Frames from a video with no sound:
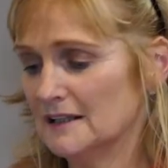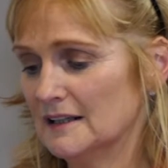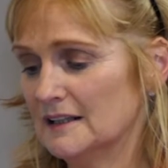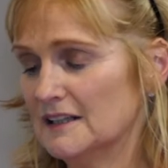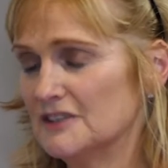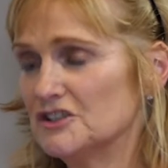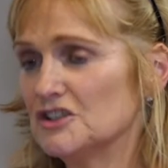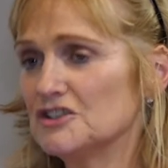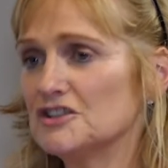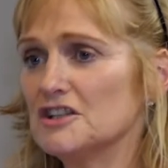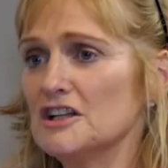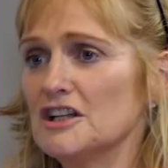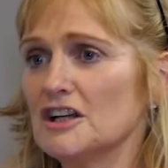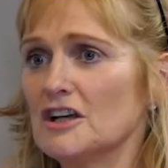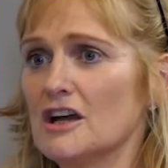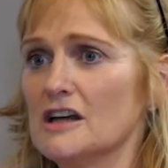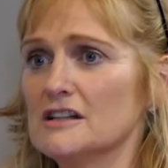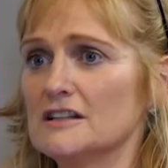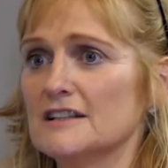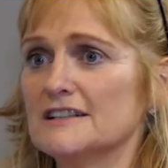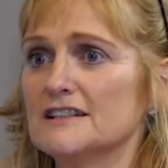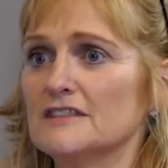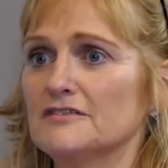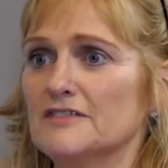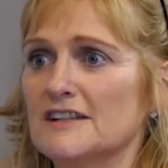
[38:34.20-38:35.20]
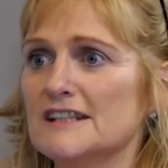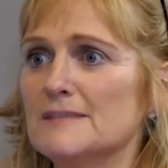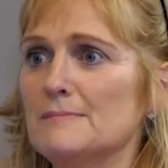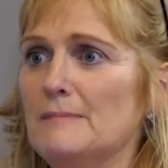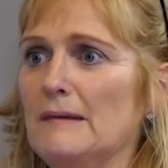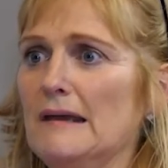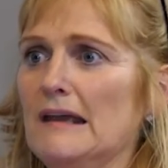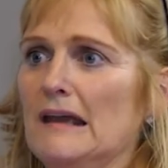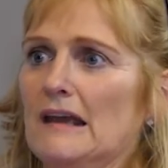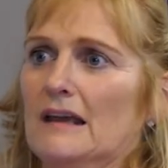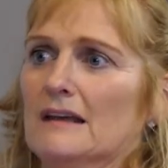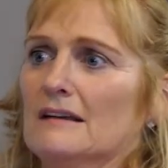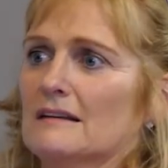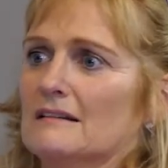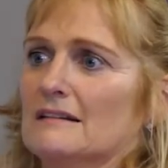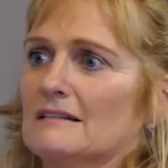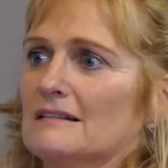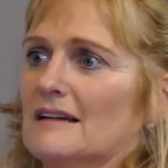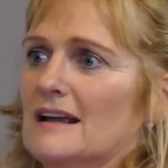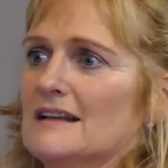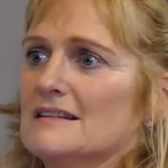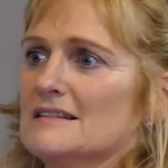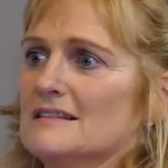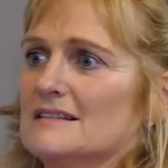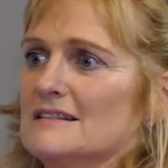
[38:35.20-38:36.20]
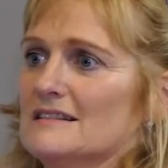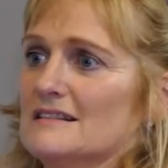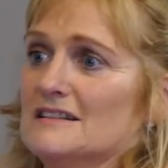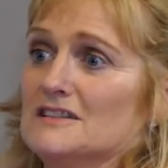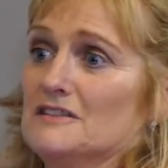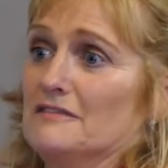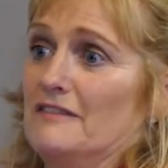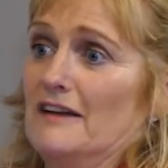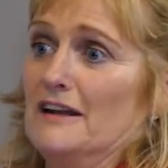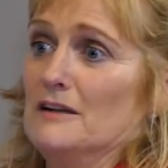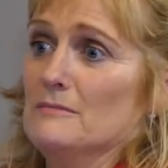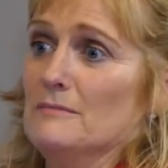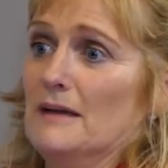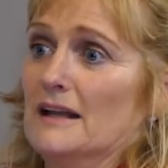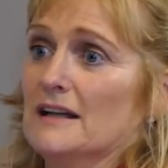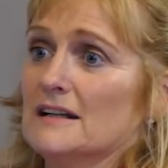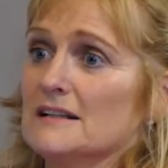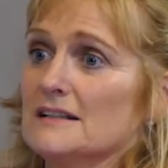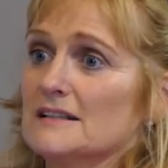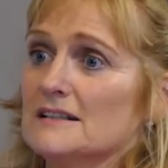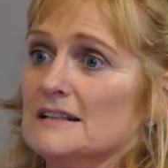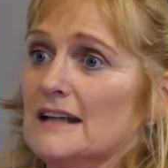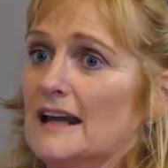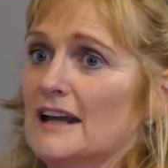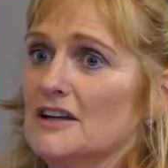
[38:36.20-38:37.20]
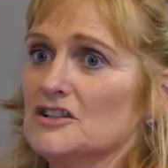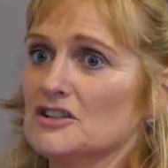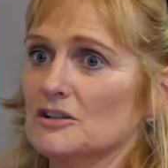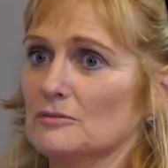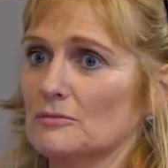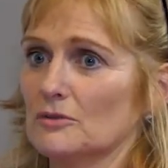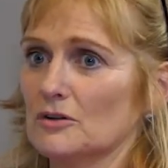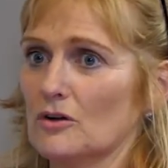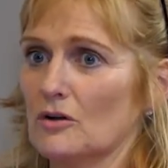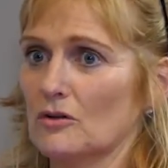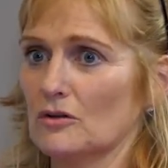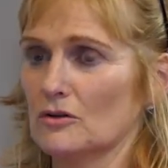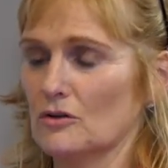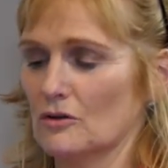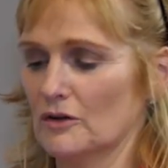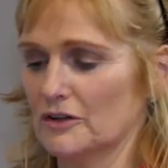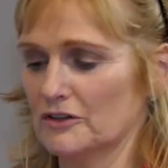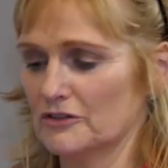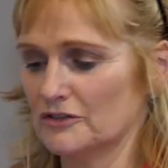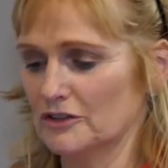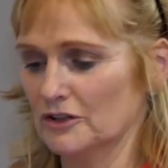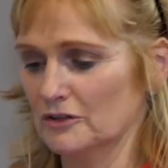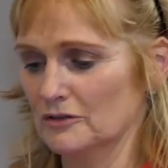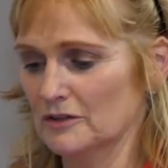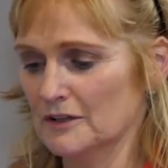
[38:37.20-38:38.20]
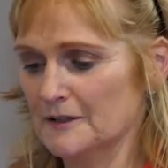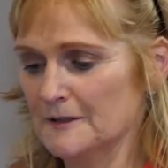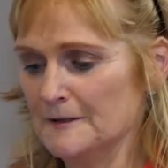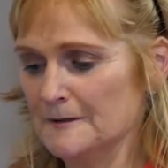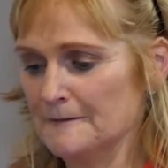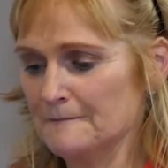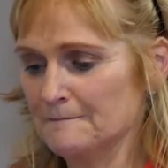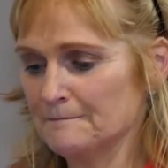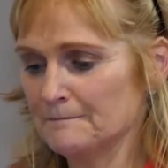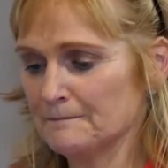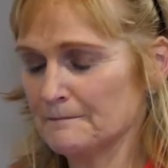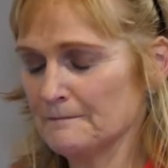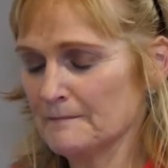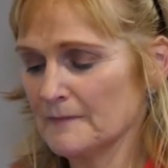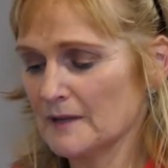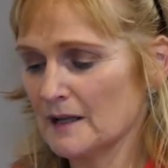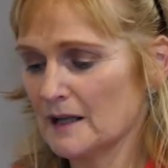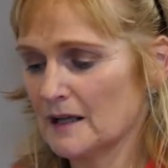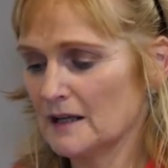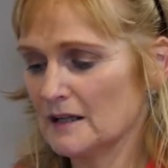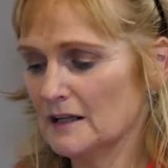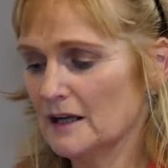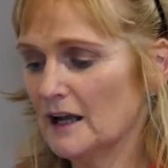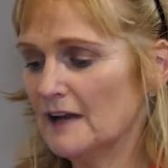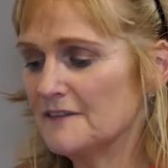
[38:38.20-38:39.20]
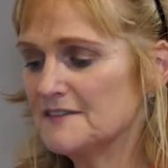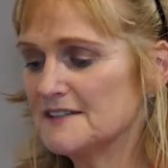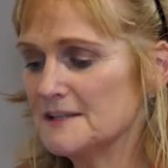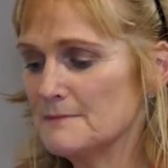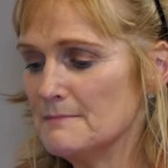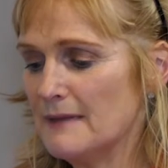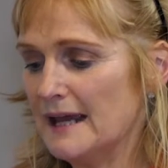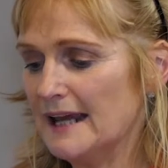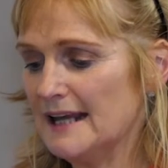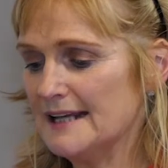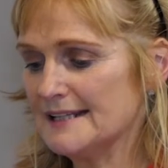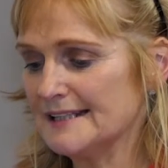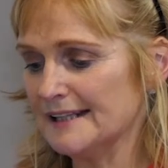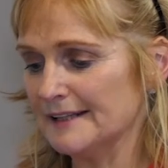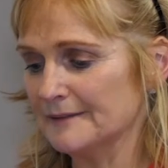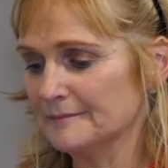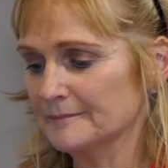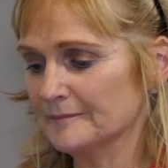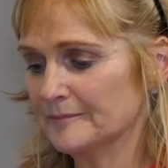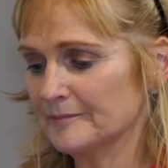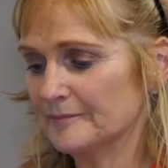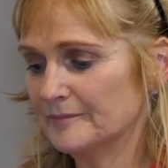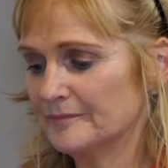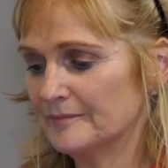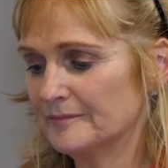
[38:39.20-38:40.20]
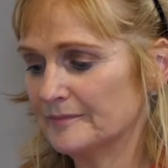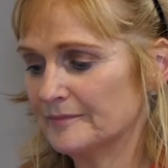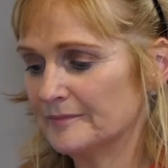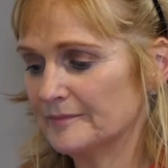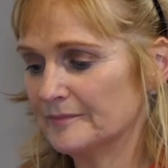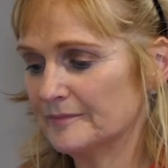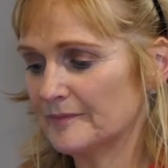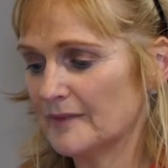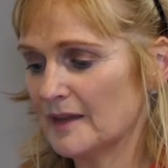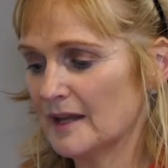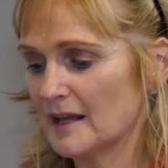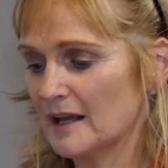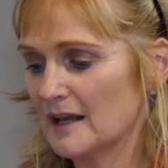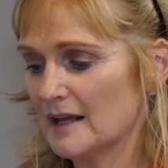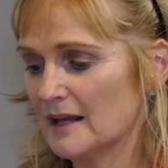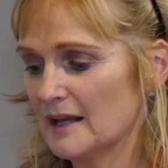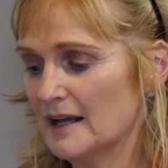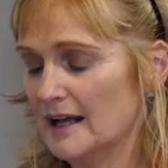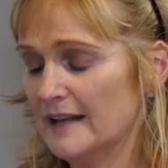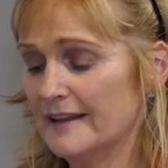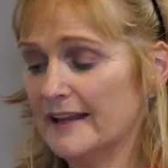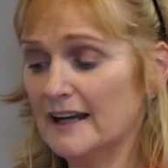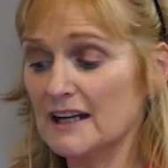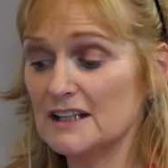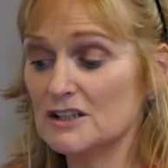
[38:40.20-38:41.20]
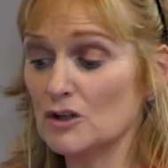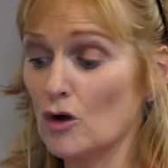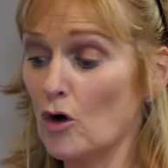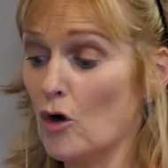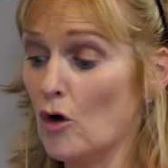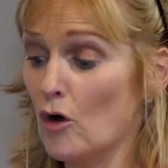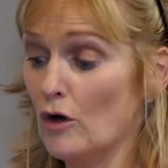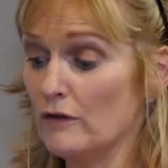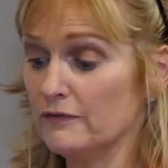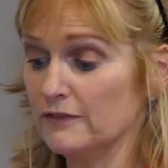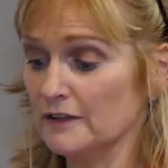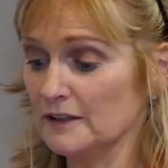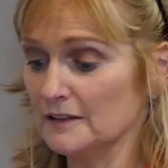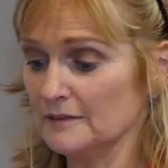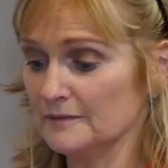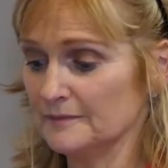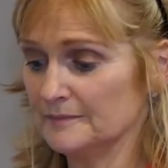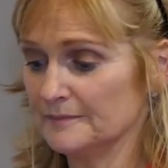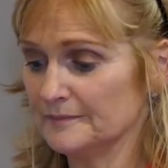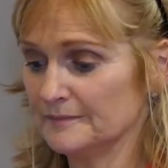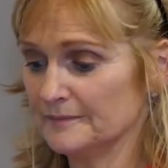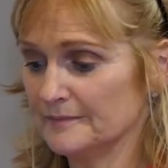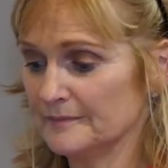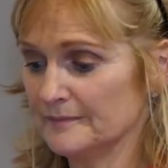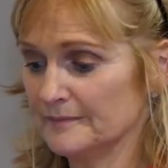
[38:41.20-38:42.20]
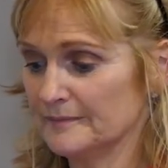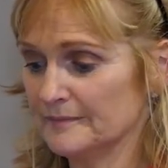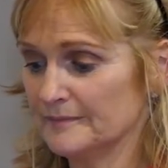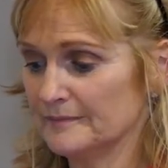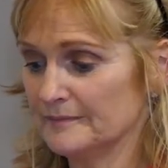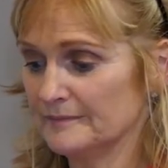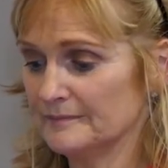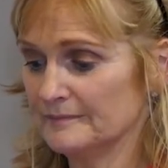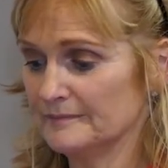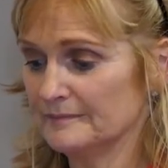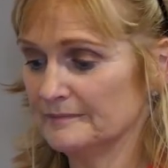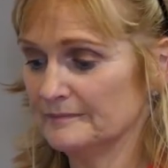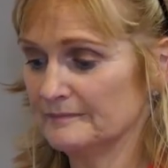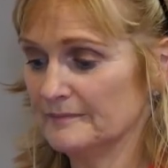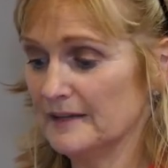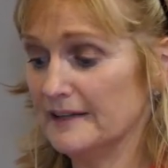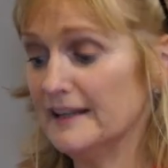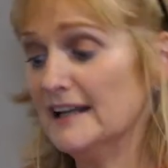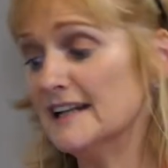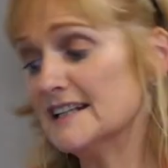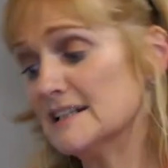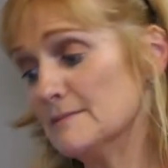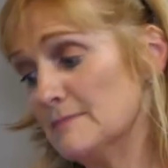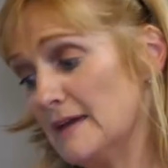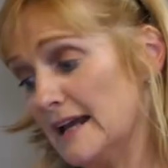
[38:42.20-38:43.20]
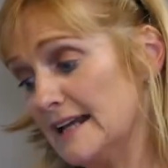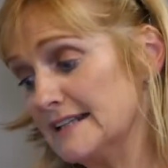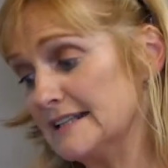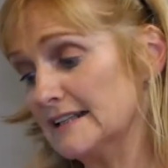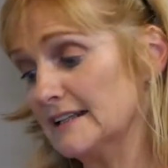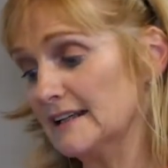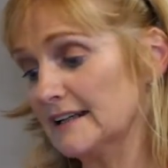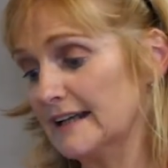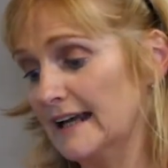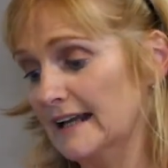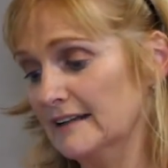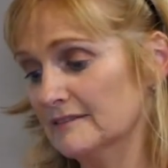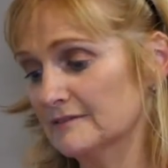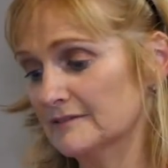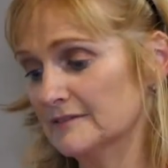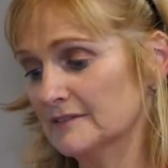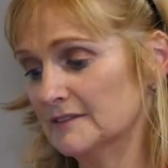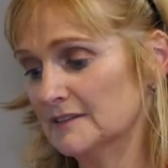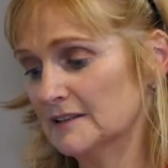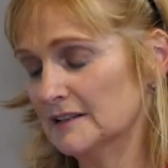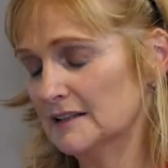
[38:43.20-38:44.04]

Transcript: And it's just in the context of this being, it's the developmental stage that we're all going through. Life's amazing. And then it's awful. And then it's amazing again.